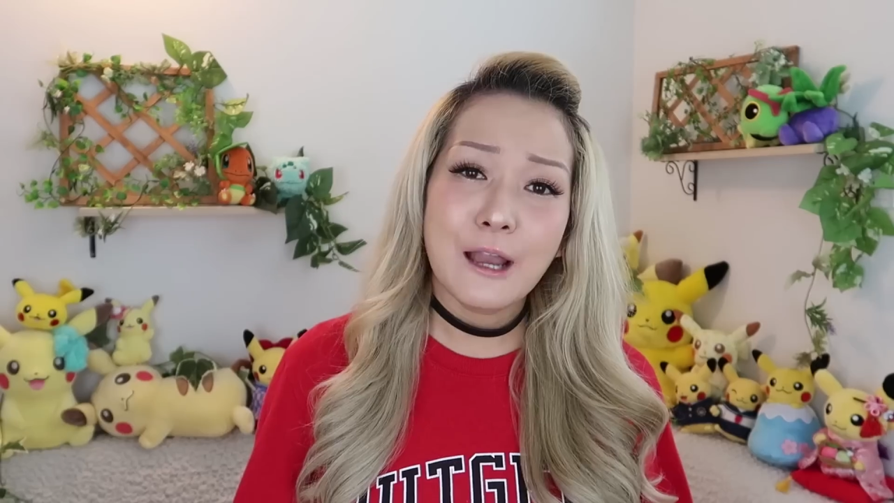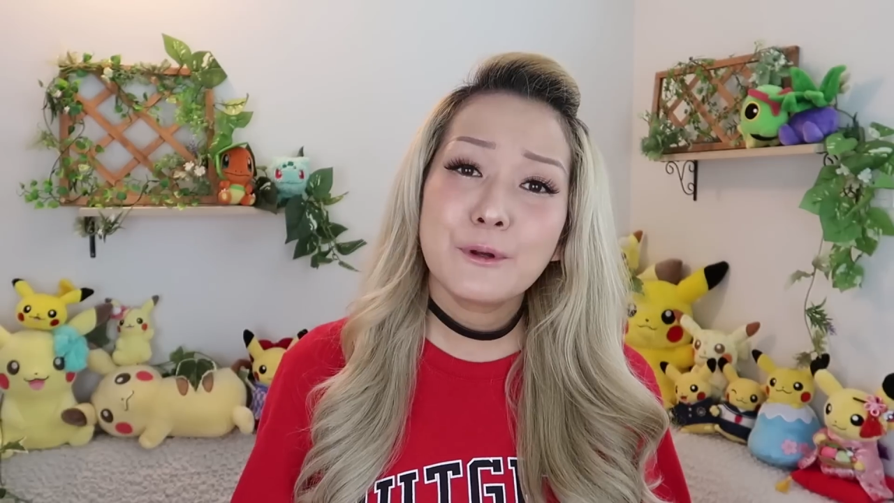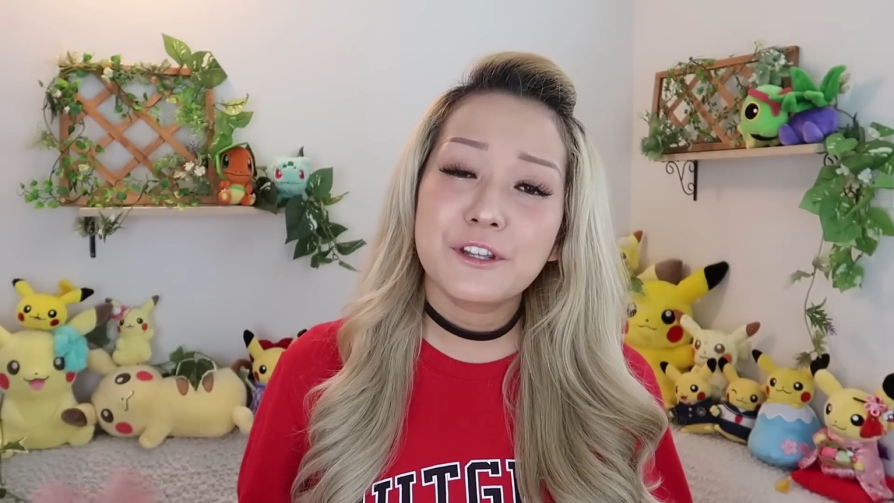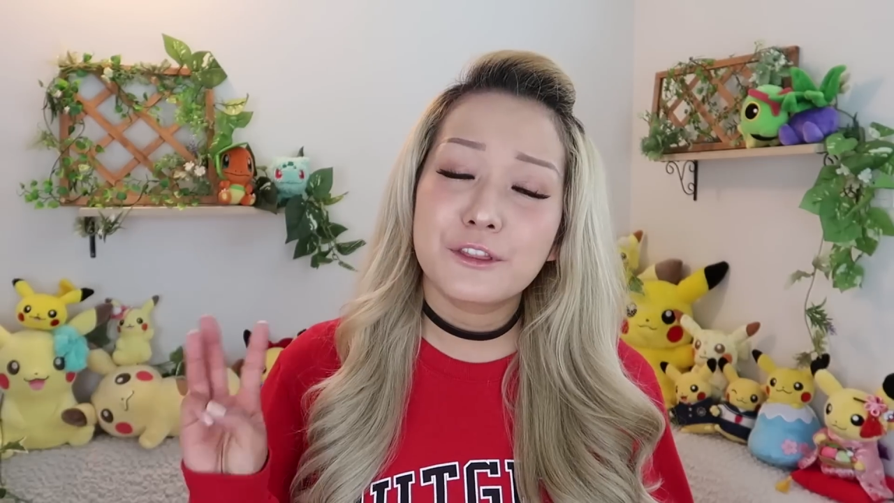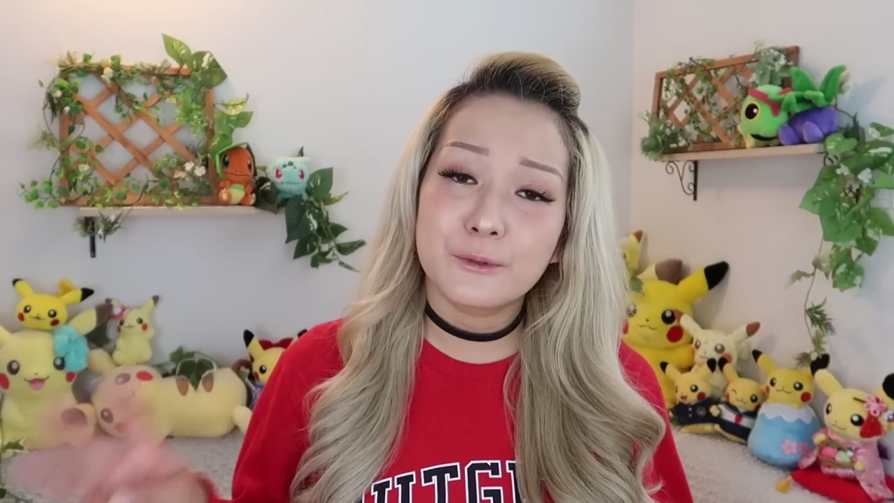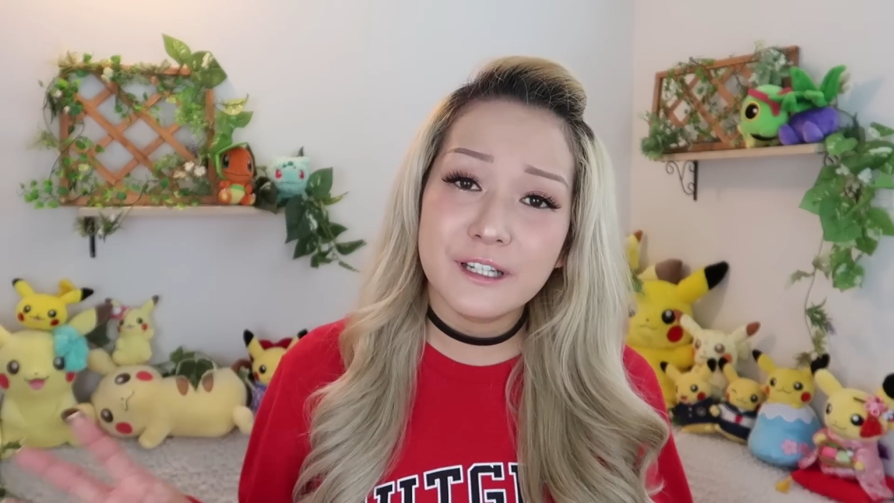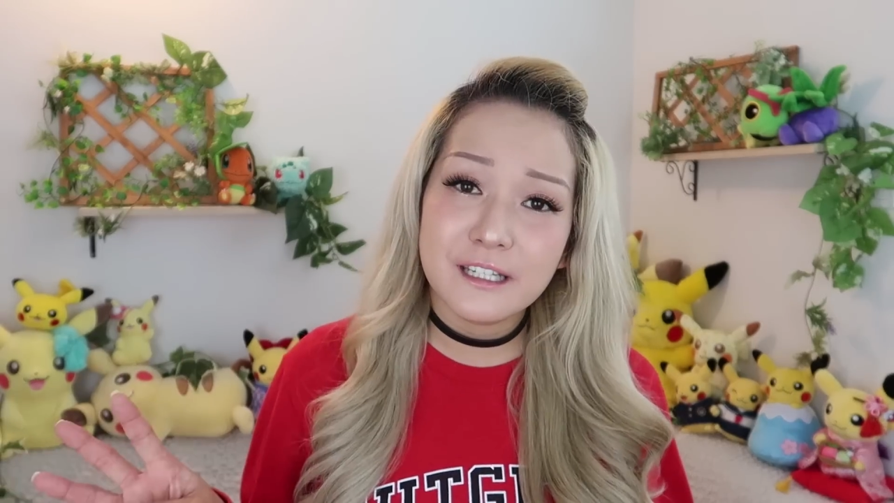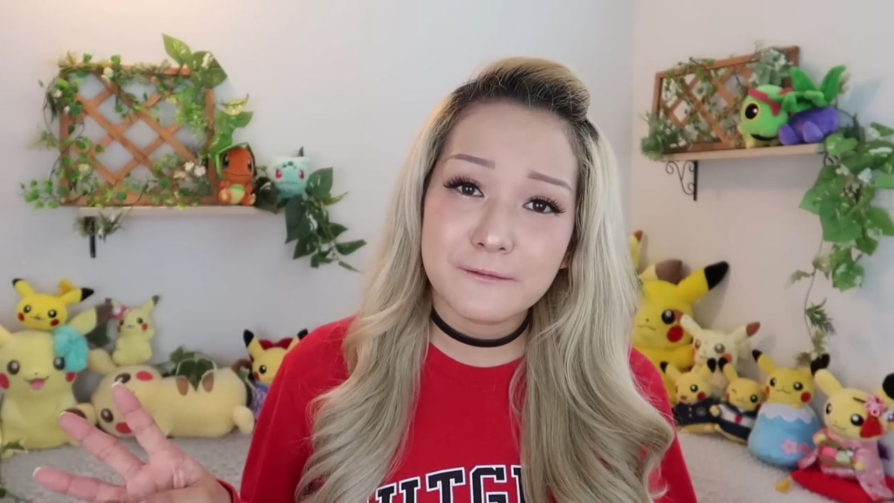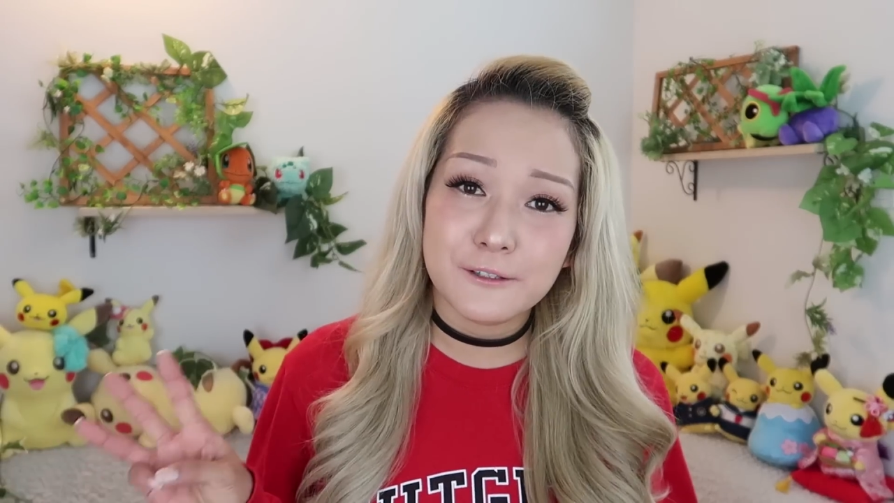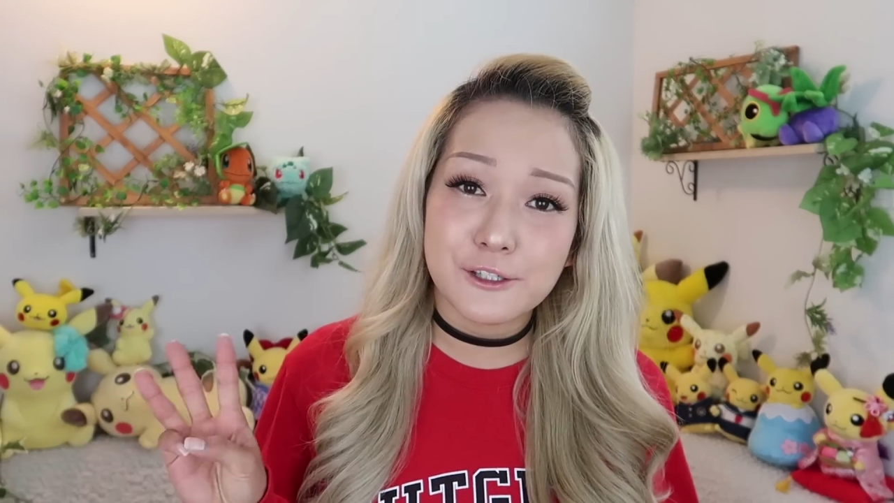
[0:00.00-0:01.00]
I went to three
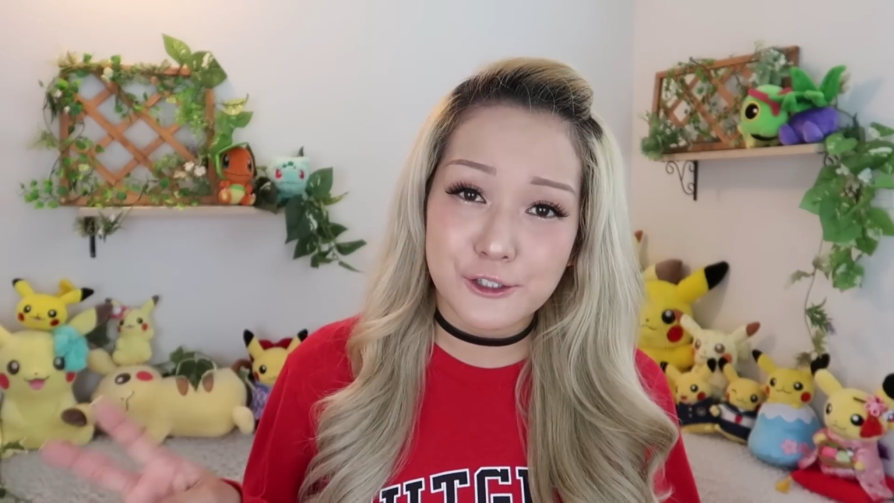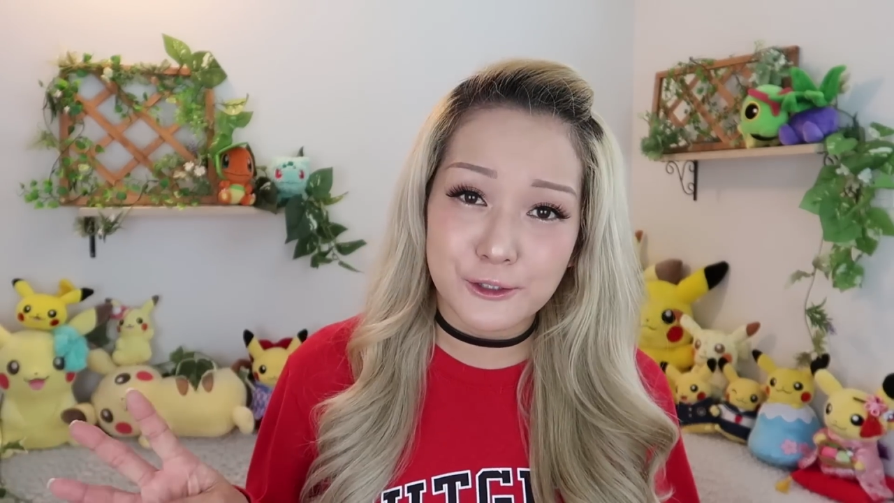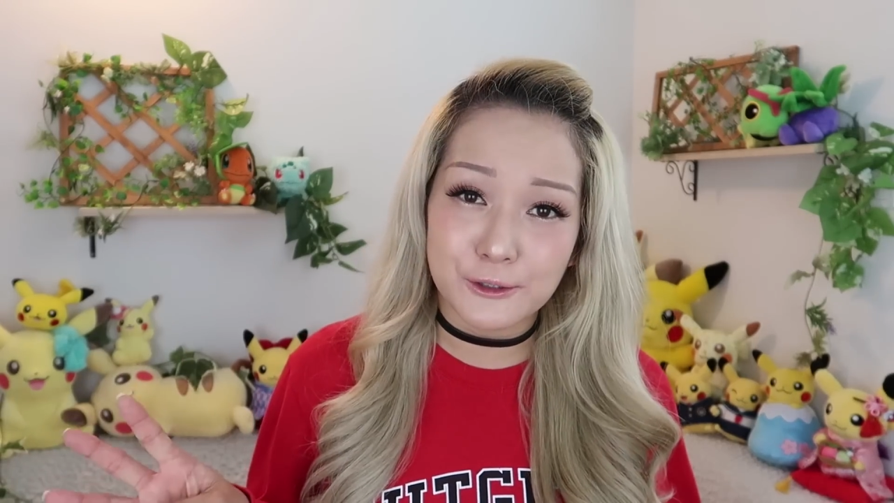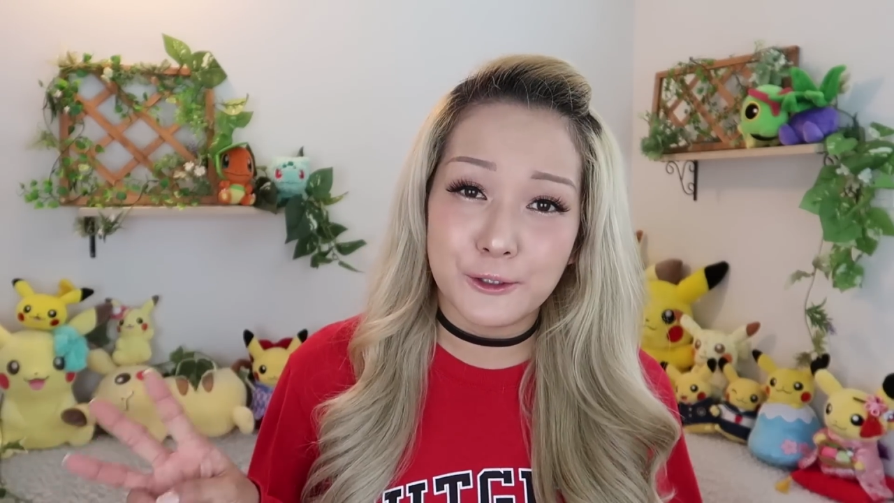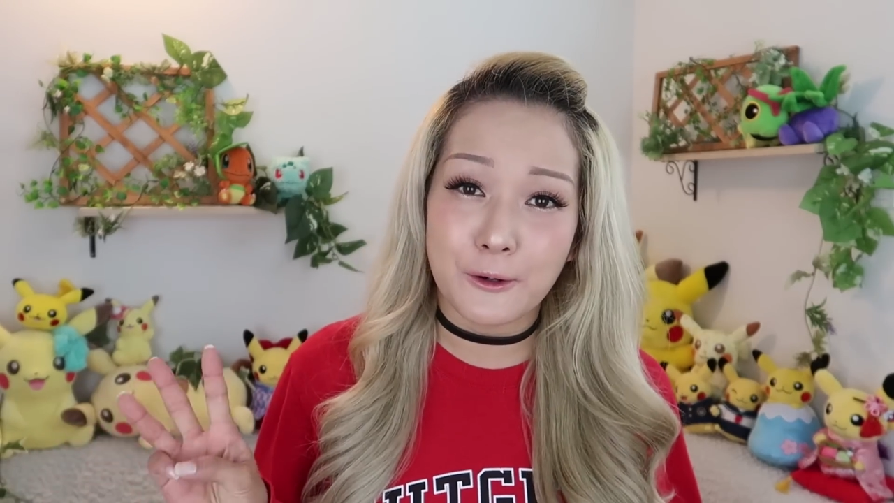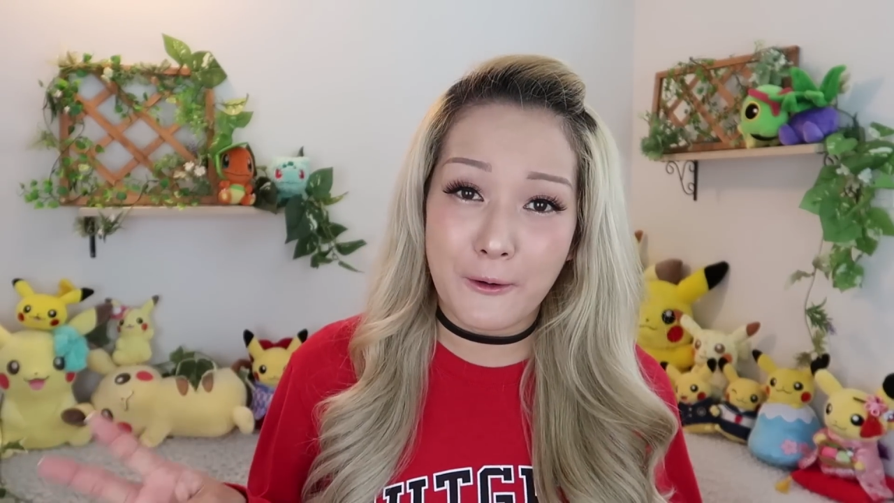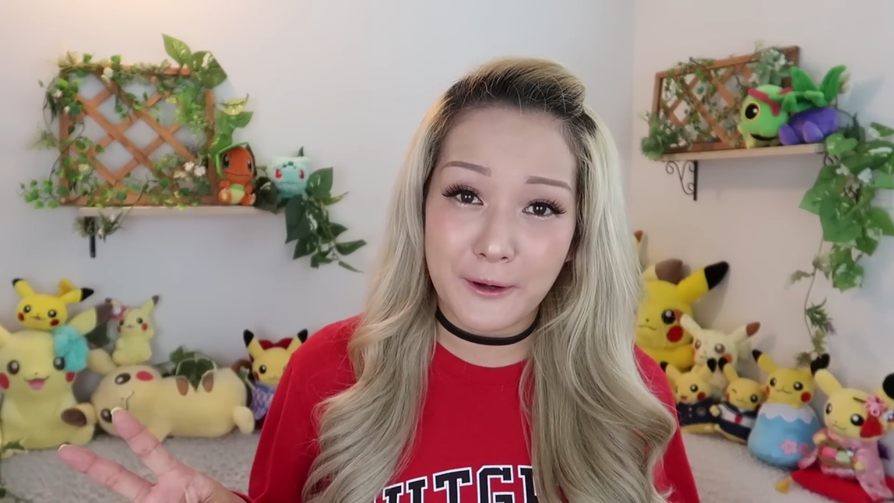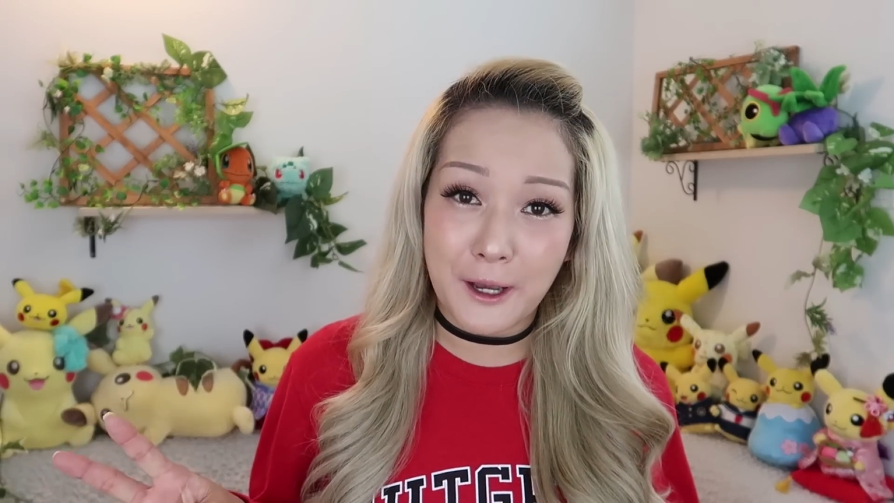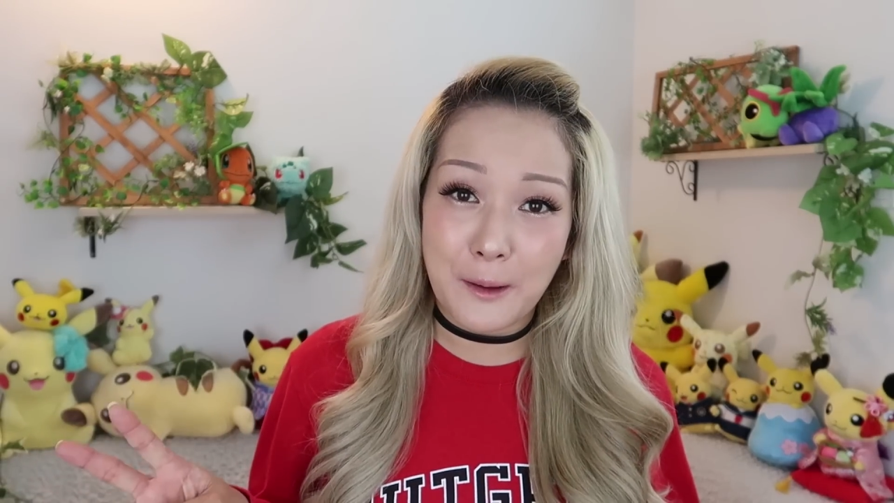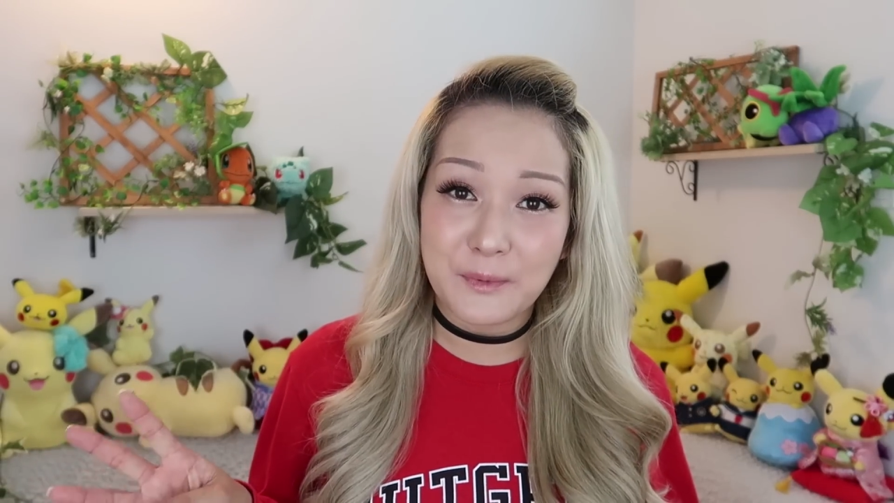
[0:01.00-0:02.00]
different juku
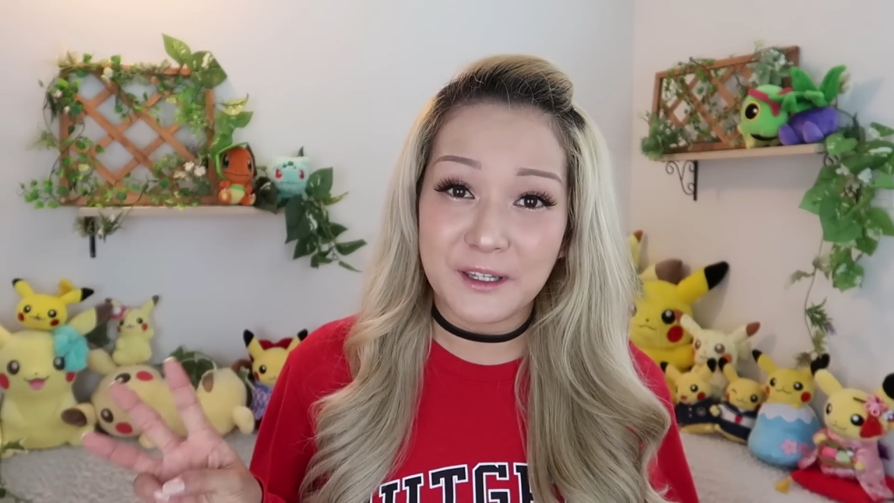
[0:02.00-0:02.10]
growing up